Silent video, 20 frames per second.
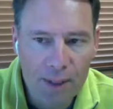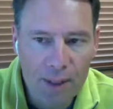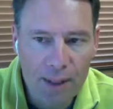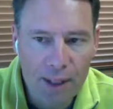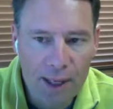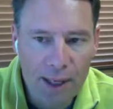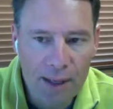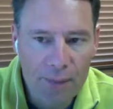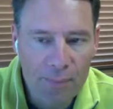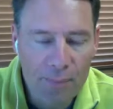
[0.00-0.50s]

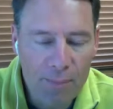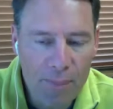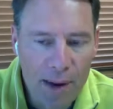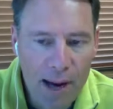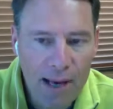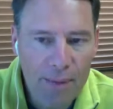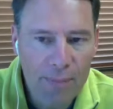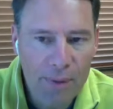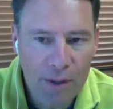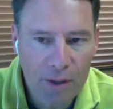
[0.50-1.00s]
it
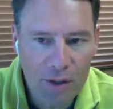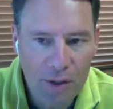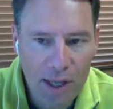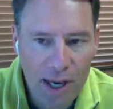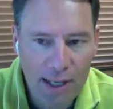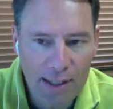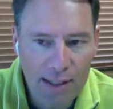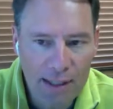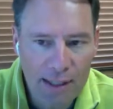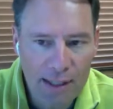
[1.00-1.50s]
might be a good
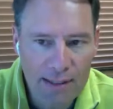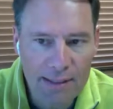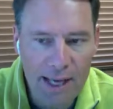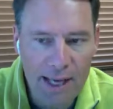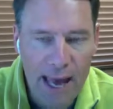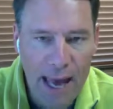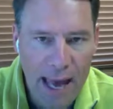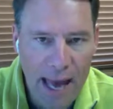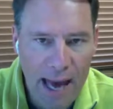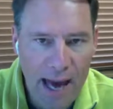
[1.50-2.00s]
idea to
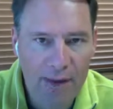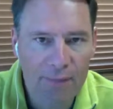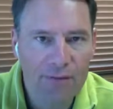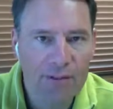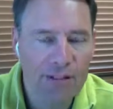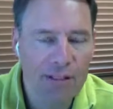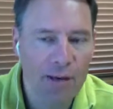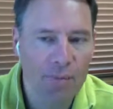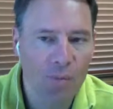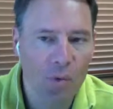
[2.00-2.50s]
have
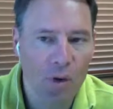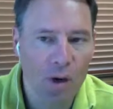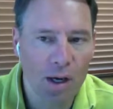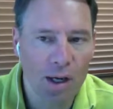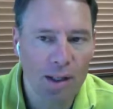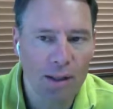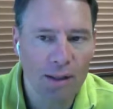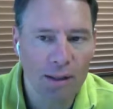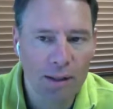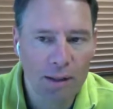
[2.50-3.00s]

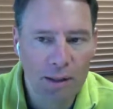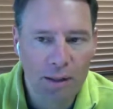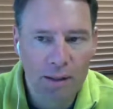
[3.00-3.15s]
someone